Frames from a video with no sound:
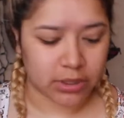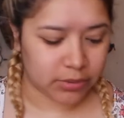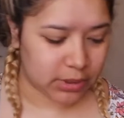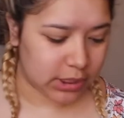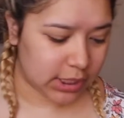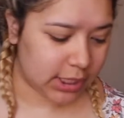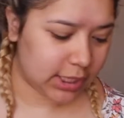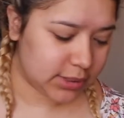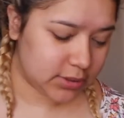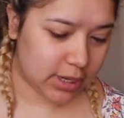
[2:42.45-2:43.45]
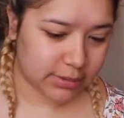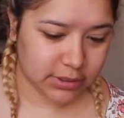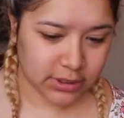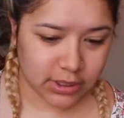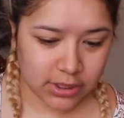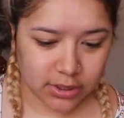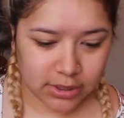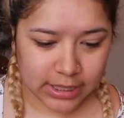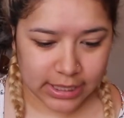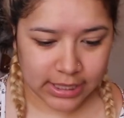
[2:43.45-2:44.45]
I don't really like it, so I'm just gonna
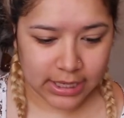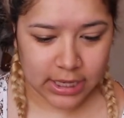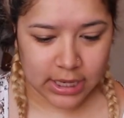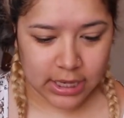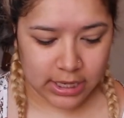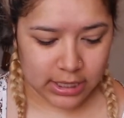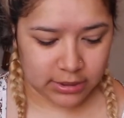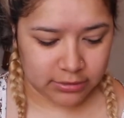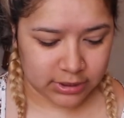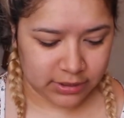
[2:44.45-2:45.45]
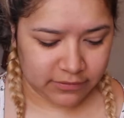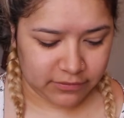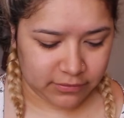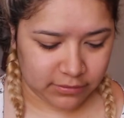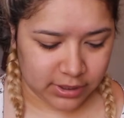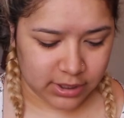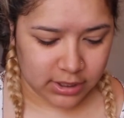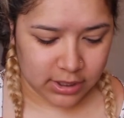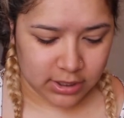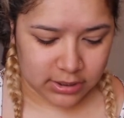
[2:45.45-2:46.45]
go ahead and use it
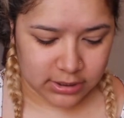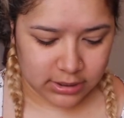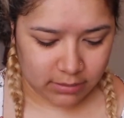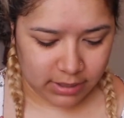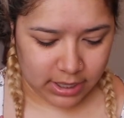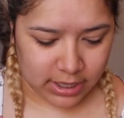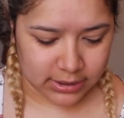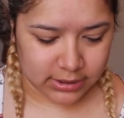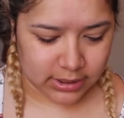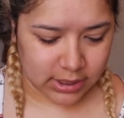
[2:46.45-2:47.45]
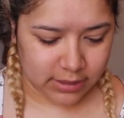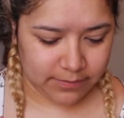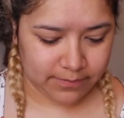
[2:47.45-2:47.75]
for to set my eyes today.